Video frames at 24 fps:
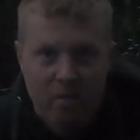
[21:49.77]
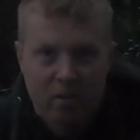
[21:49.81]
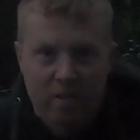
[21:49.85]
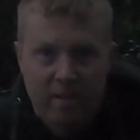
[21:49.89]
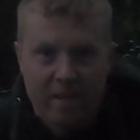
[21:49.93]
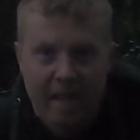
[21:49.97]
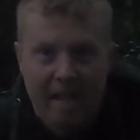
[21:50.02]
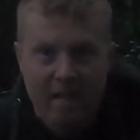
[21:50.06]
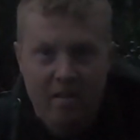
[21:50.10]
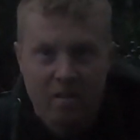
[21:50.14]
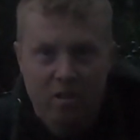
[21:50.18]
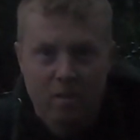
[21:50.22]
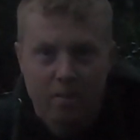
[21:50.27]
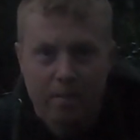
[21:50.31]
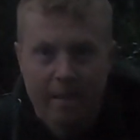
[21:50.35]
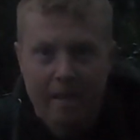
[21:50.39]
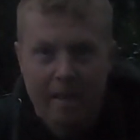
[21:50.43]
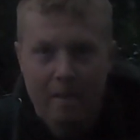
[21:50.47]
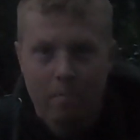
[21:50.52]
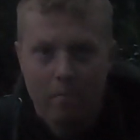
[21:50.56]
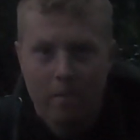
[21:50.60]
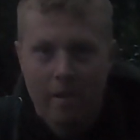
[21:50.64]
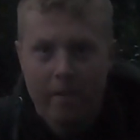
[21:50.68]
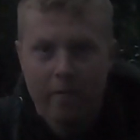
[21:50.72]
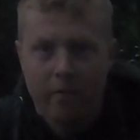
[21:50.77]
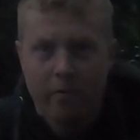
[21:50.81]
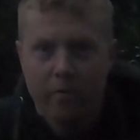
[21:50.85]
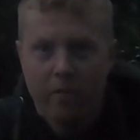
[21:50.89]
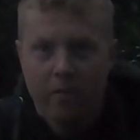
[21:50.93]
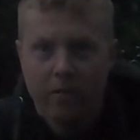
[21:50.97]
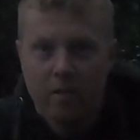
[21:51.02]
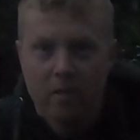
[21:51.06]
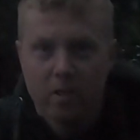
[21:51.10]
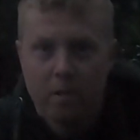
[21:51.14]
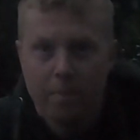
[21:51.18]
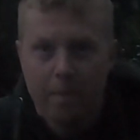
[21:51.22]
it was a tench to begin with,
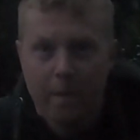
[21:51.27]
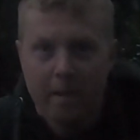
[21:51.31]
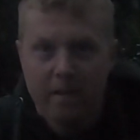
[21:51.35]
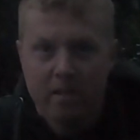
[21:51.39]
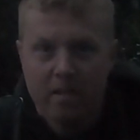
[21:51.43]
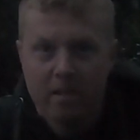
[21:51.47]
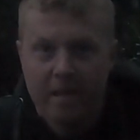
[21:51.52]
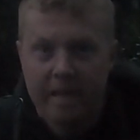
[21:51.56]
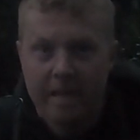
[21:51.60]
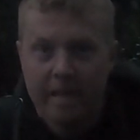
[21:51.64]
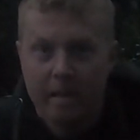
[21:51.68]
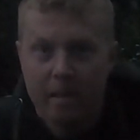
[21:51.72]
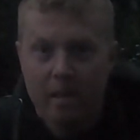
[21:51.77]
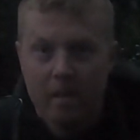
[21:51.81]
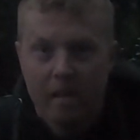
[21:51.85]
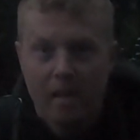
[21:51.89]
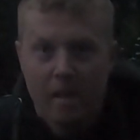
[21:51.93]
especially